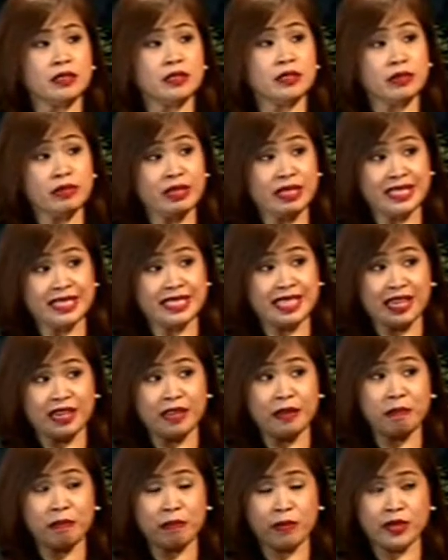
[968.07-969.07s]
The
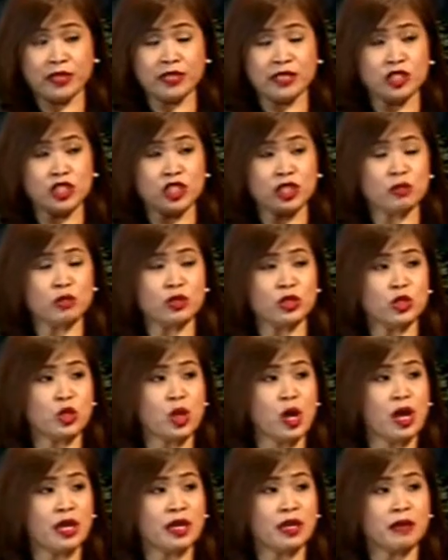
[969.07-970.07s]
reselling part that Jim was
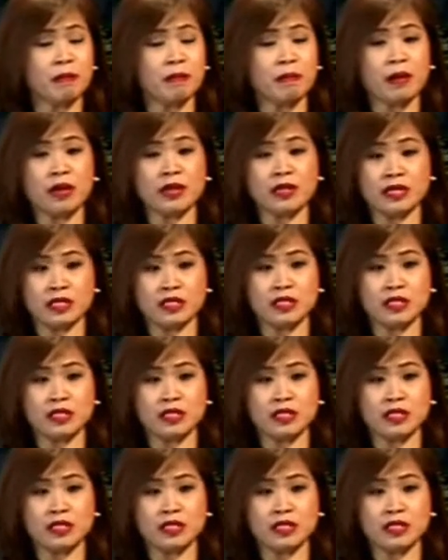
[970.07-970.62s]
talking about,